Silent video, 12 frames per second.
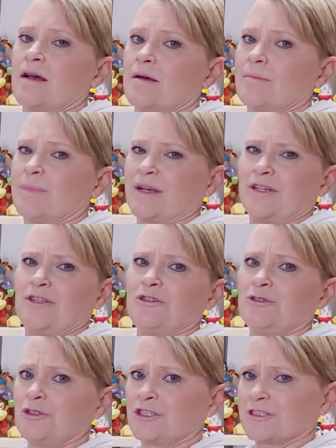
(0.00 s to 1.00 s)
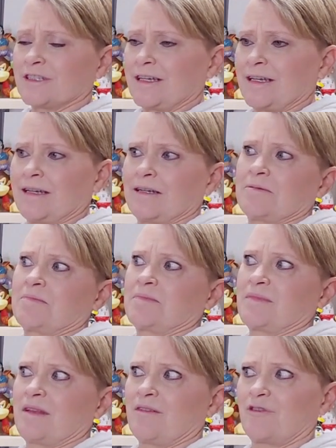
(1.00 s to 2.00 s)
But usually
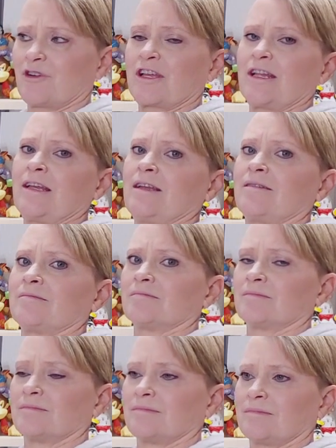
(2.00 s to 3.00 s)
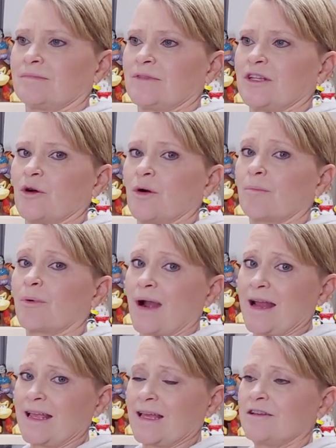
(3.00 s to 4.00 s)
if you're getting, a
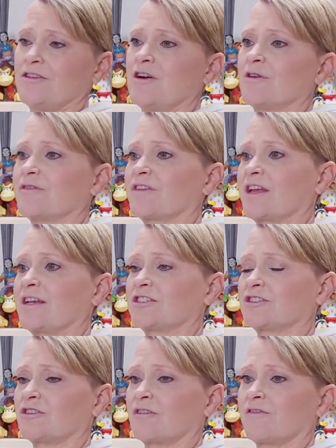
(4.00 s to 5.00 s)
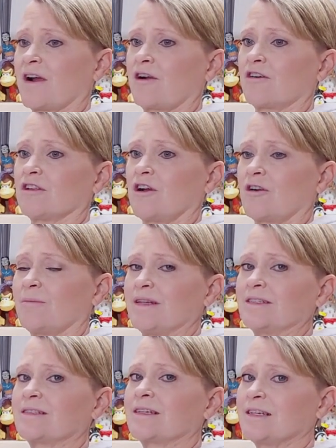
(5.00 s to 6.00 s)
break-in notification or a fire alarm,
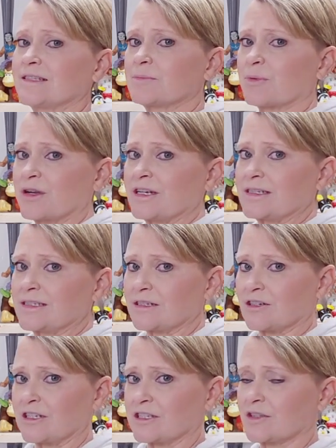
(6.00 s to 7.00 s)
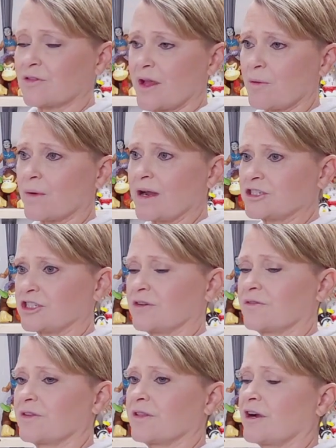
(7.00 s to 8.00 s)
it's pretty serious. So they rushed
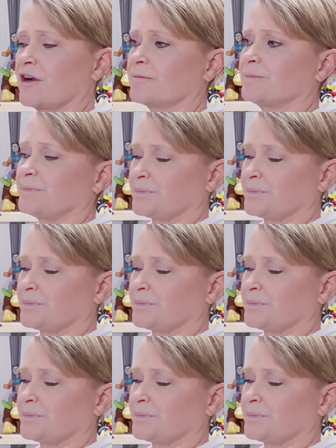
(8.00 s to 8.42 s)
over there,